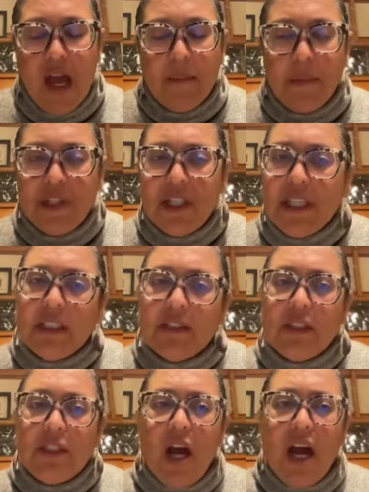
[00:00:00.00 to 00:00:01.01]

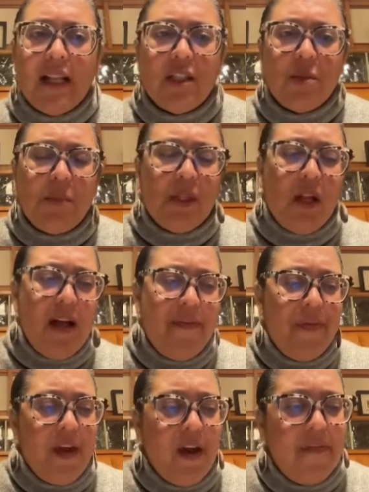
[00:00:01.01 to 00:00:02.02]
particularly knowledgeable
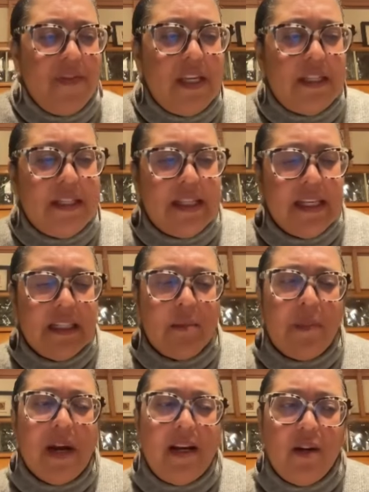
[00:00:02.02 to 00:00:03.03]
on these
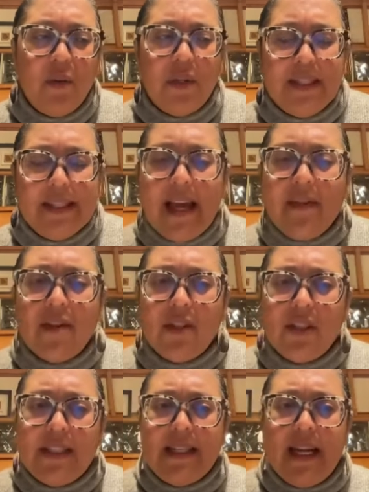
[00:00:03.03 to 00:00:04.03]
things, but I know in
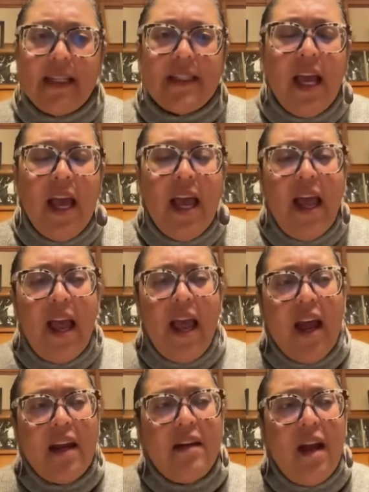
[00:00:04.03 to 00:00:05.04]
southern states
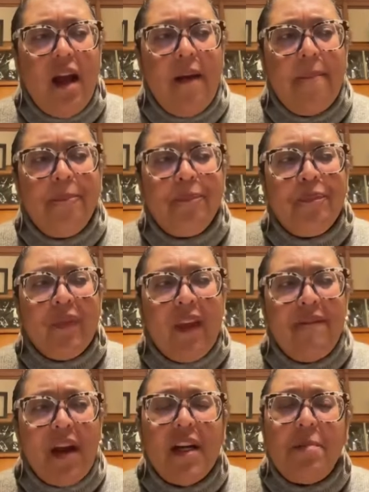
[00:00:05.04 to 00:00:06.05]
had
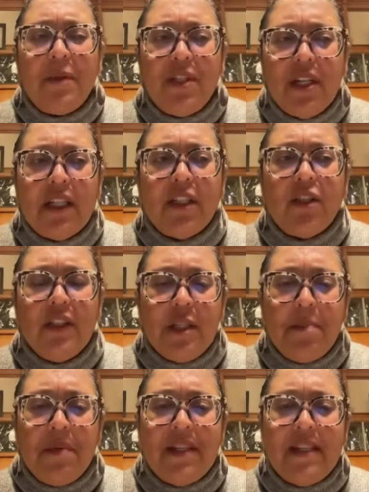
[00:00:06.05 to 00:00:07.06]
very particular and
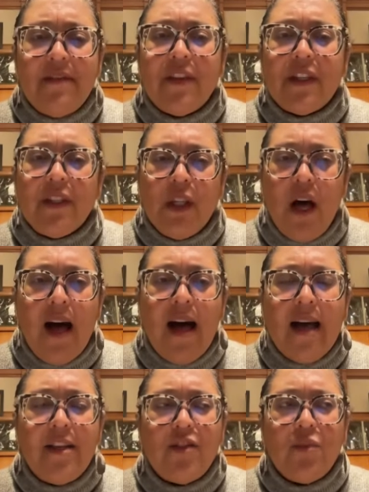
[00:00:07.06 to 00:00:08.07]
specific
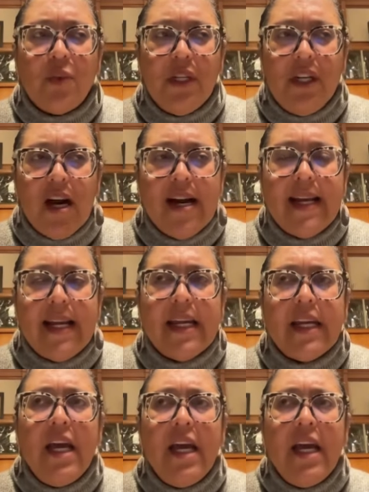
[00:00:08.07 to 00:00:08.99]
laws regarding,